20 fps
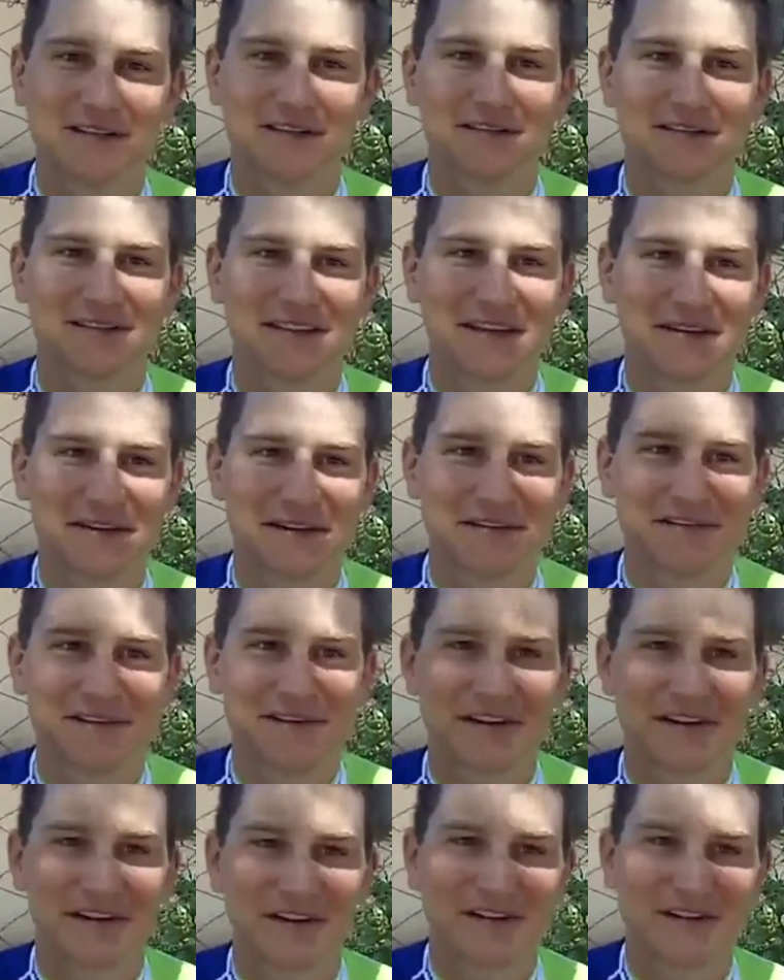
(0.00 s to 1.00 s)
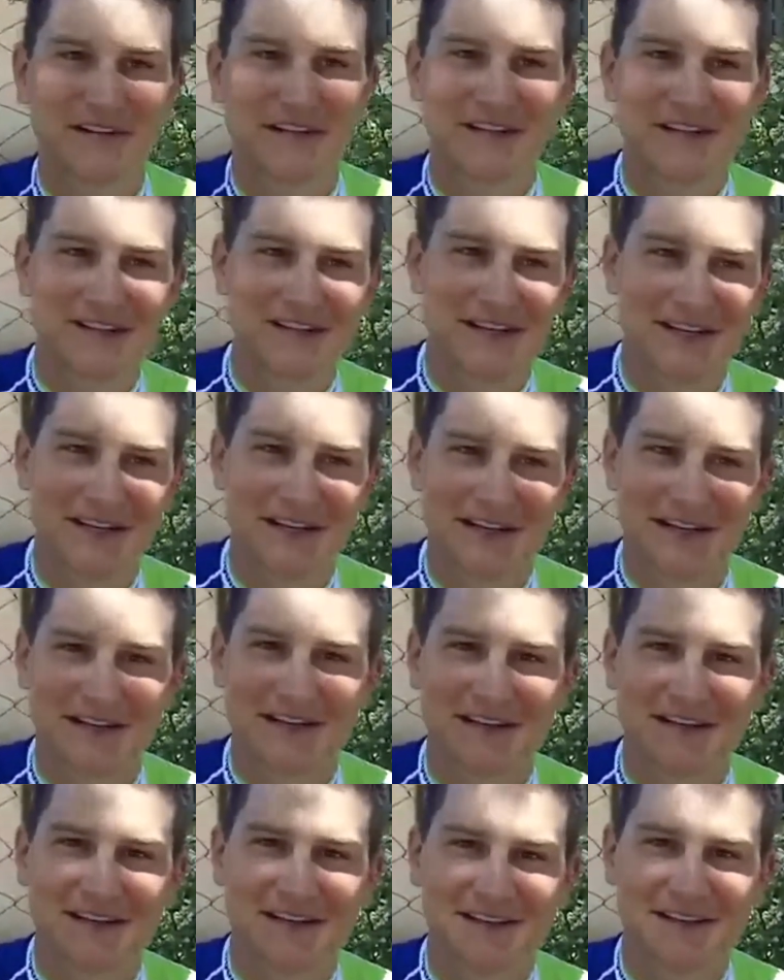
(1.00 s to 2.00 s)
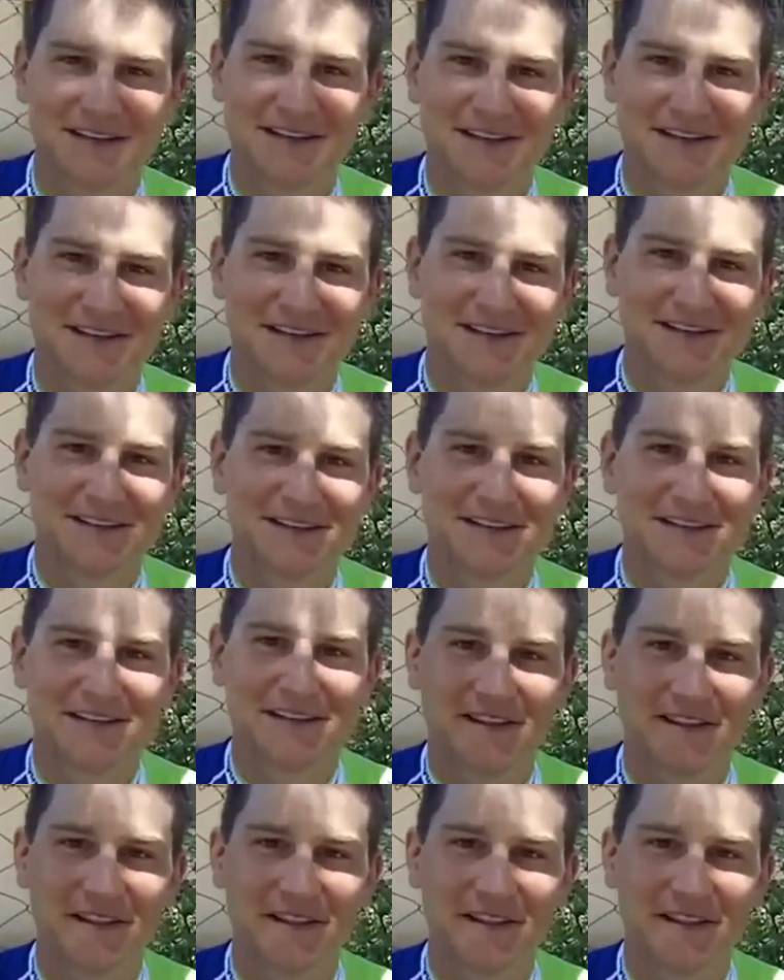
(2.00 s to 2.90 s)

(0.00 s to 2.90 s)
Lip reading: and get ready for another good stage today. 2